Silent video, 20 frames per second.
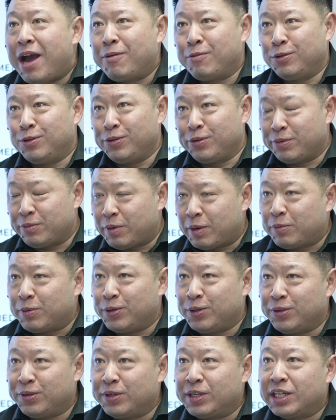we're doing what
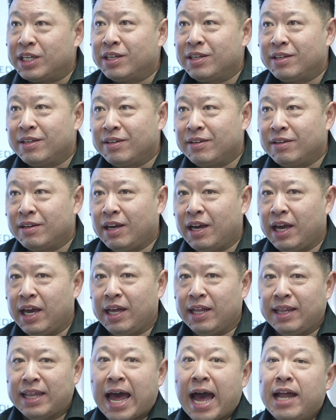we're doing.
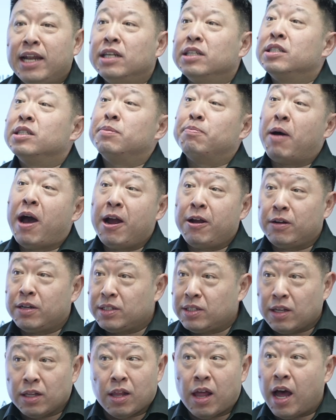And that inspired
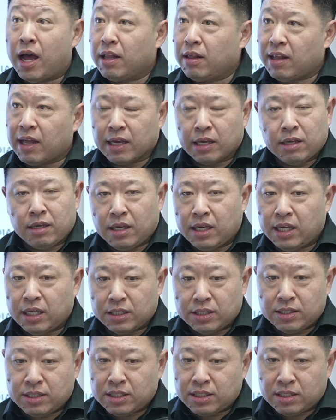us a lot. Like
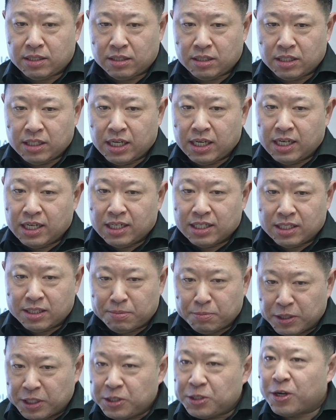his
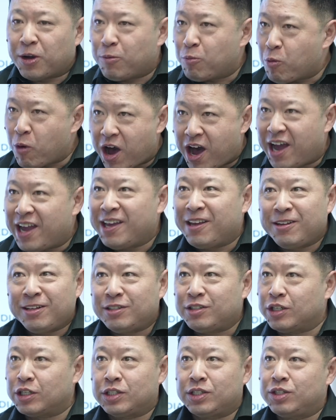speech on why
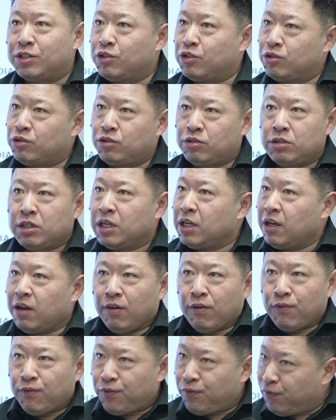just
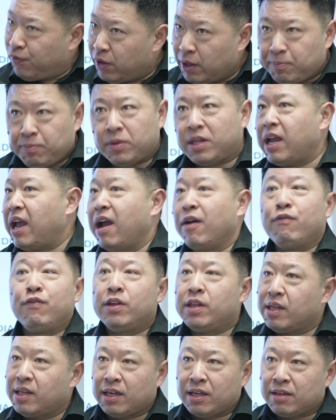flipped
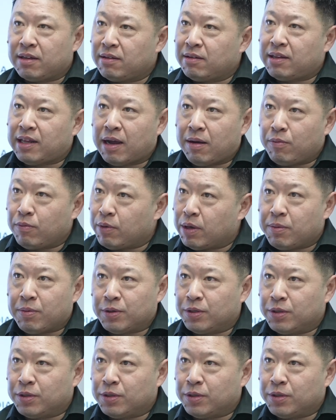everything that we were